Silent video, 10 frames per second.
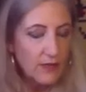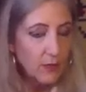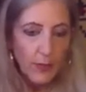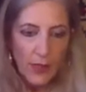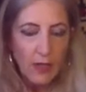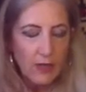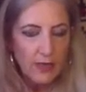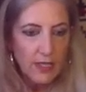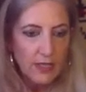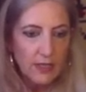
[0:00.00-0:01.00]
Your
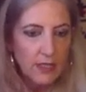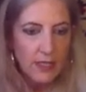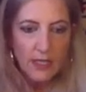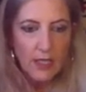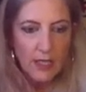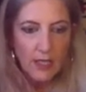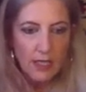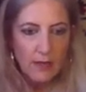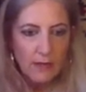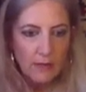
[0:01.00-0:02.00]
partner
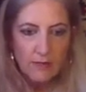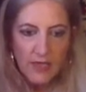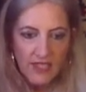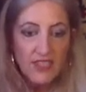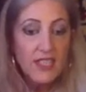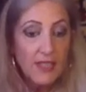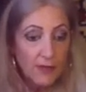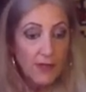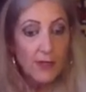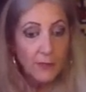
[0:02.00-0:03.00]
is a
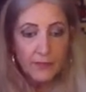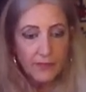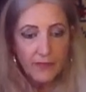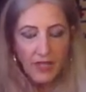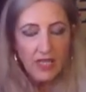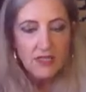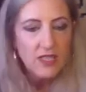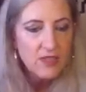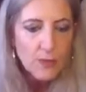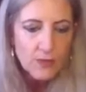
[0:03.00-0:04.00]
giver and
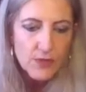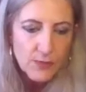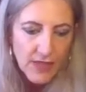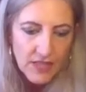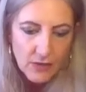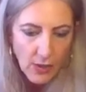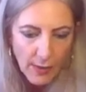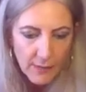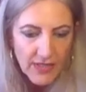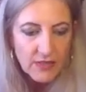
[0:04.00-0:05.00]
does want to make you
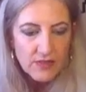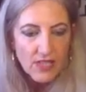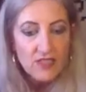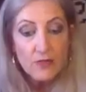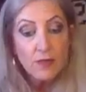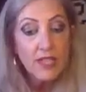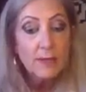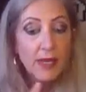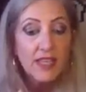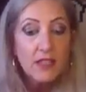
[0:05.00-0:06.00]
happy and does
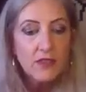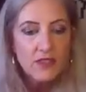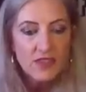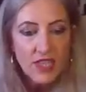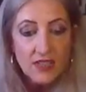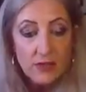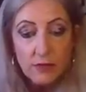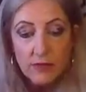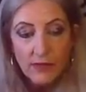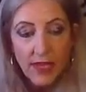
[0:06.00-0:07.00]
really make you the
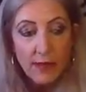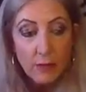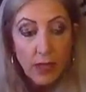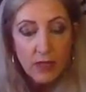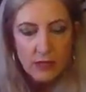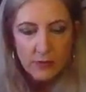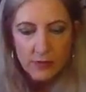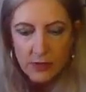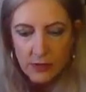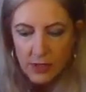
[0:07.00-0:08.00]
centre of their world.